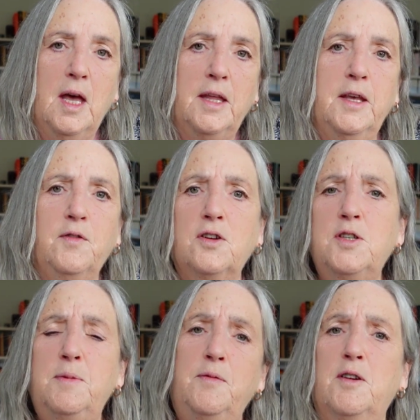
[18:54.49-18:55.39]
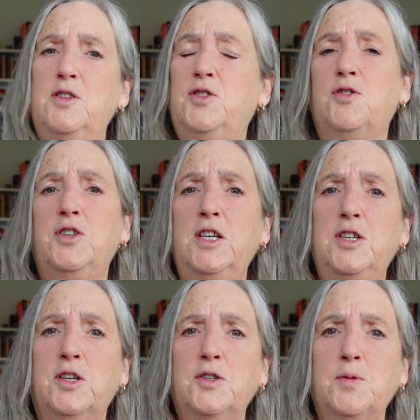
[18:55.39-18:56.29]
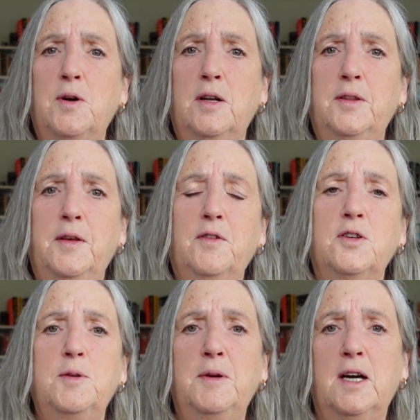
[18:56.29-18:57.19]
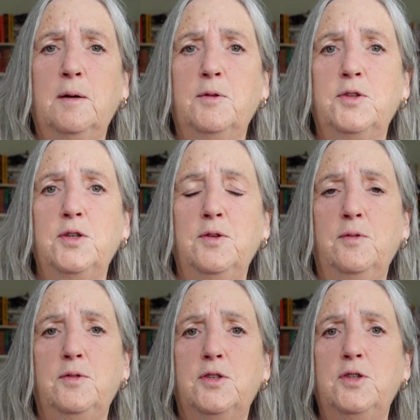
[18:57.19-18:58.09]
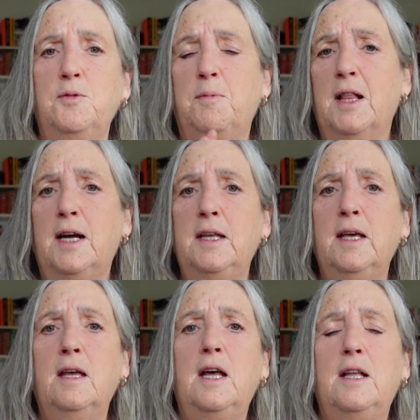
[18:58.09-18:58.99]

They've got to be very strategic as well. They've got to be able to do planning.